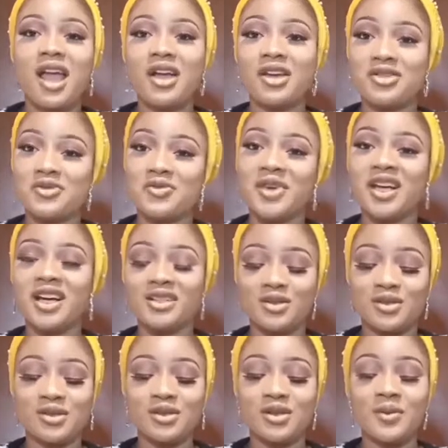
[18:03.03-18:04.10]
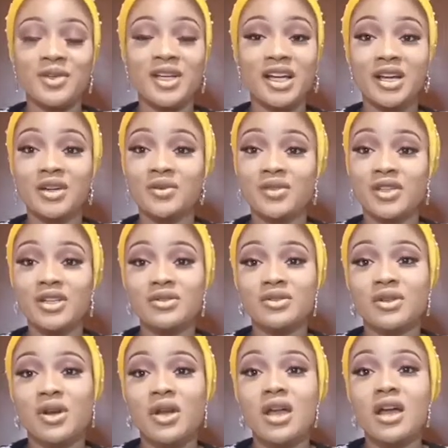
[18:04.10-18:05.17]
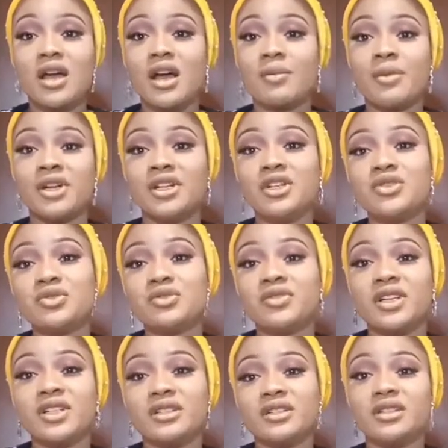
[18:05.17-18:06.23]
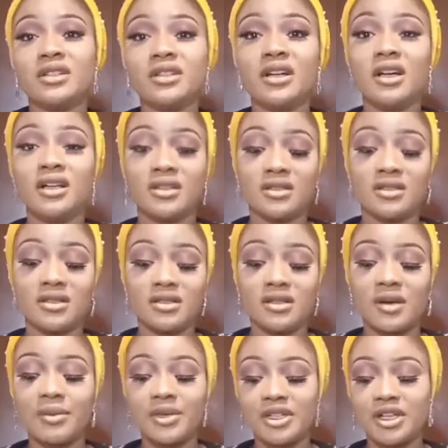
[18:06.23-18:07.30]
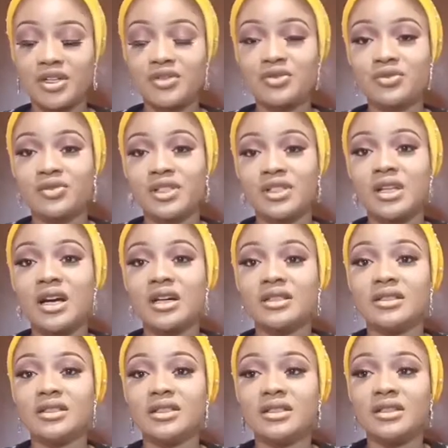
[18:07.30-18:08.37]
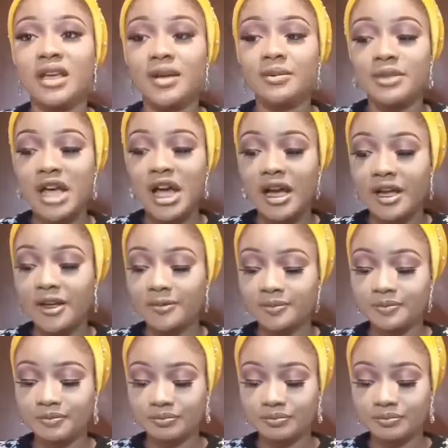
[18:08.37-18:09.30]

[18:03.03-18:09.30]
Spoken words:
You beg her to stop, that kind of thing. So I'm an introvert and I'm an extrovert at the same time.